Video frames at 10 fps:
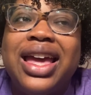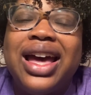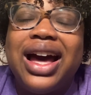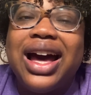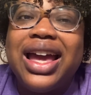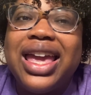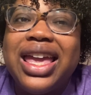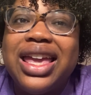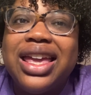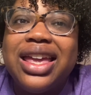uh,
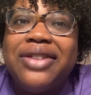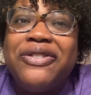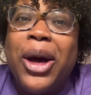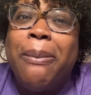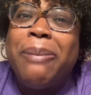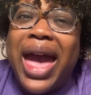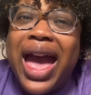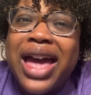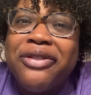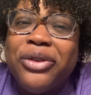he felt
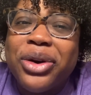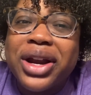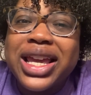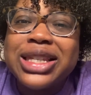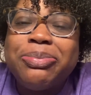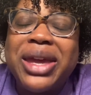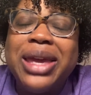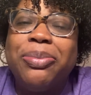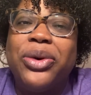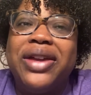bad for his
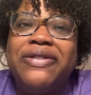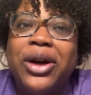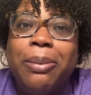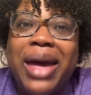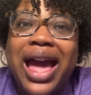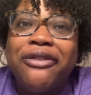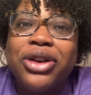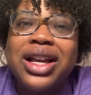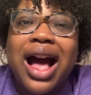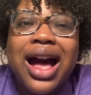people. He felt bad for
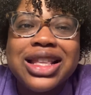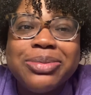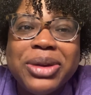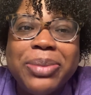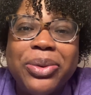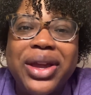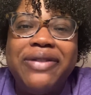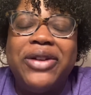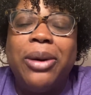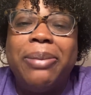God's people. He
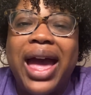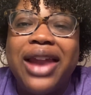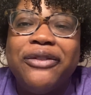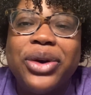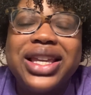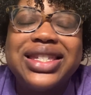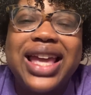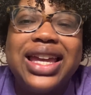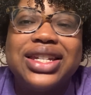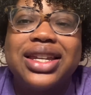felt bad for his
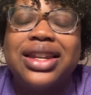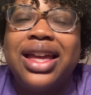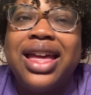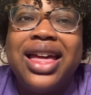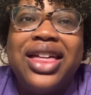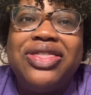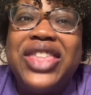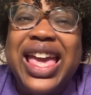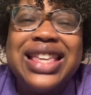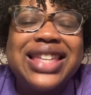nation.
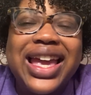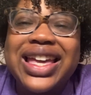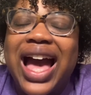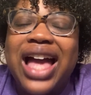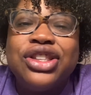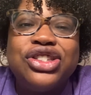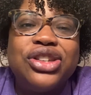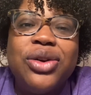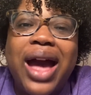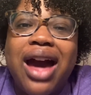Things had gotten
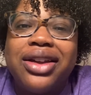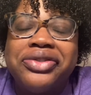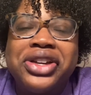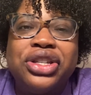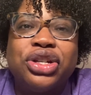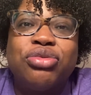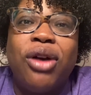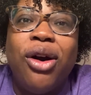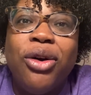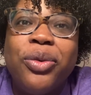so out of
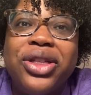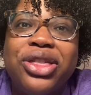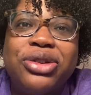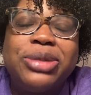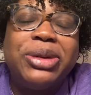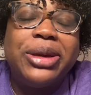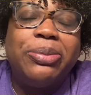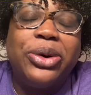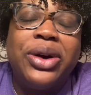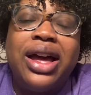control with those
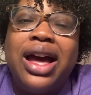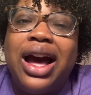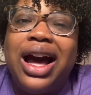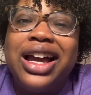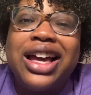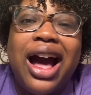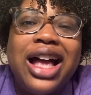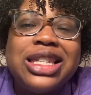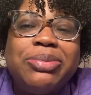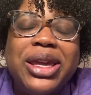people. Uh,
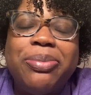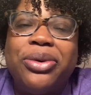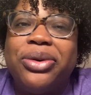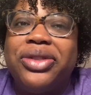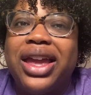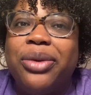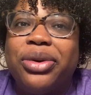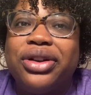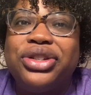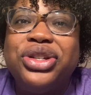God's people, they
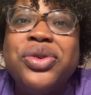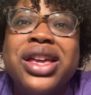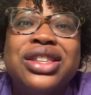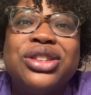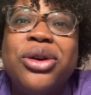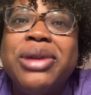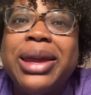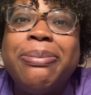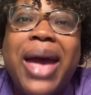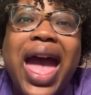were doing so many
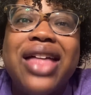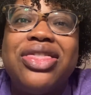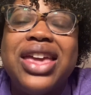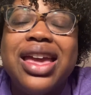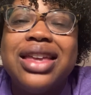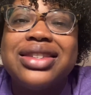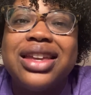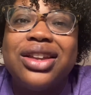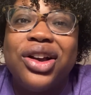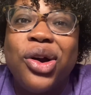bad things.
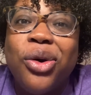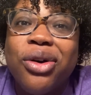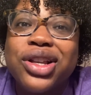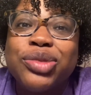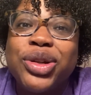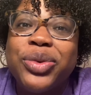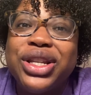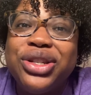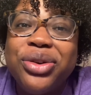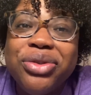And of course, when we
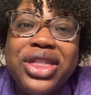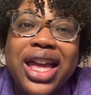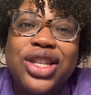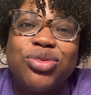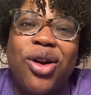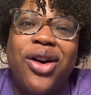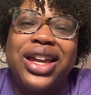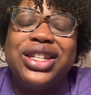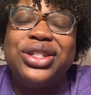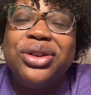do things wrong
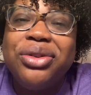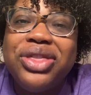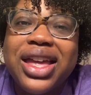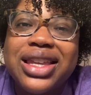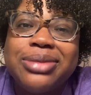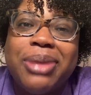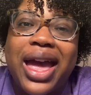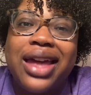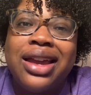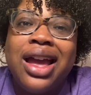and do things
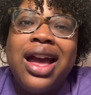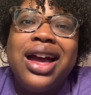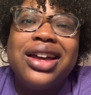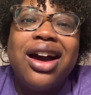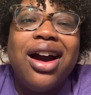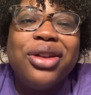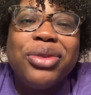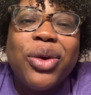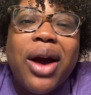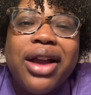bad, God
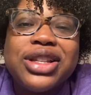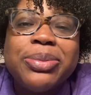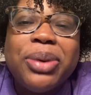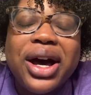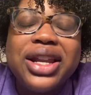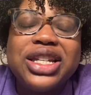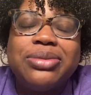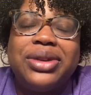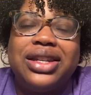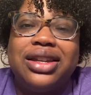requires
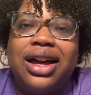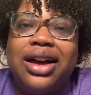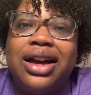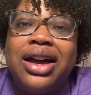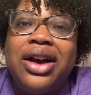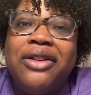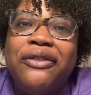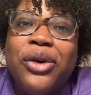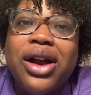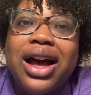punishment. Uh,
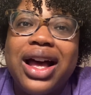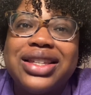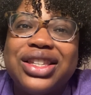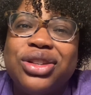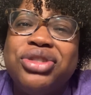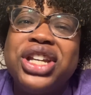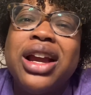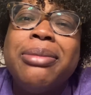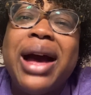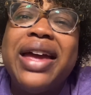for us. And so
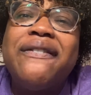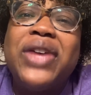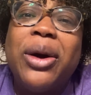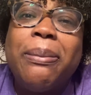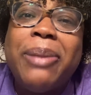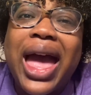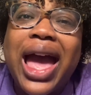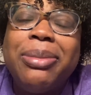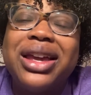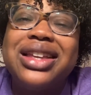Jeremiah felt
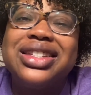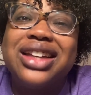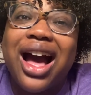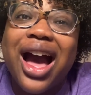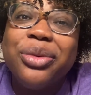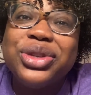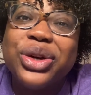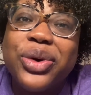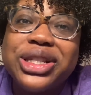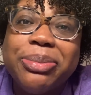bad because God was
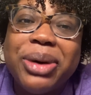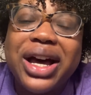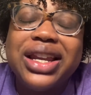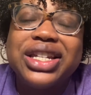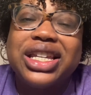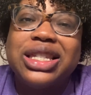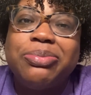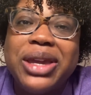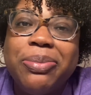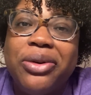going to punish his
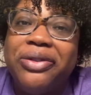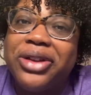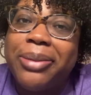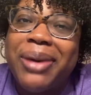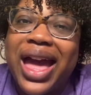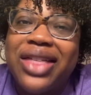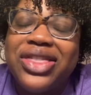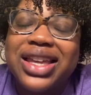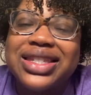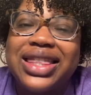people for the bad
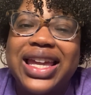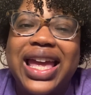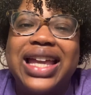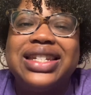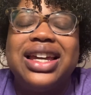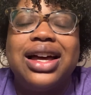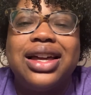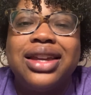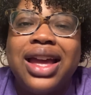things that they had done.